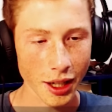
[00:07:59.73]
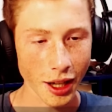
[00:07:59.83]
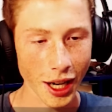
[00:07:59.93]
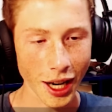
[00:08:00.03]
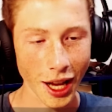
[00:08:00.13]

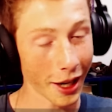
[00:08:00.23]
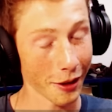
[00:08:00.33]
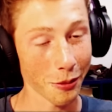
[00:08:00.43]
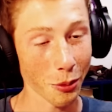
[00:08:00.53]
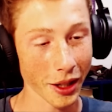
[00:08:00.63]
probably do a
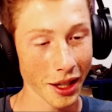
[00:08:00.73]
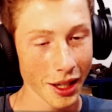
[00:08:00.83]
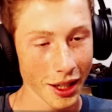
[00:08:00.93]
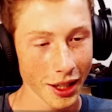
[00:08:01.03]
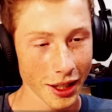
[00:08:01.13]
lot of work
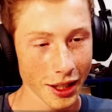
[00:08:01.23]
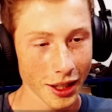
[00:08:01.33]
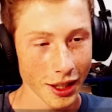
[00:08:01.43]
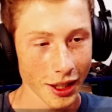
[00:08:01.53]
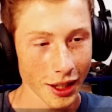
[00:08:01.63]
in this
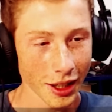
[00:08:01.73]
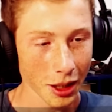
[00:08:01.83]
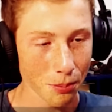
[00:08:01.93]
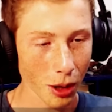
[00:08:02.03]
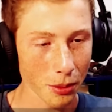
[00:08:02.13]
video.
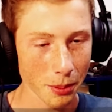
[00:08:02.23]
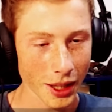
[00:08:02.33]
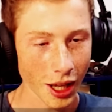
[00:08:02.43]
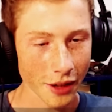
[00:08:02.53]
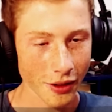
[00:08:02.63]
It's probably
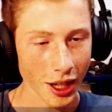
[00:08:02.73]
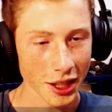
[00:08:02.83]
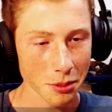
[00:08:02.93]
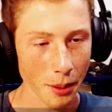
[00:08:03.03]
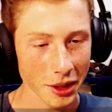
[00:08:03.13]
gonna be a lot of
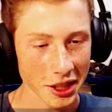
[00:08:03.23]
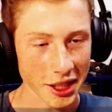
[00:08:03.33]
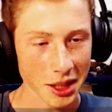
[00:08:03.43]
cuts, or maybe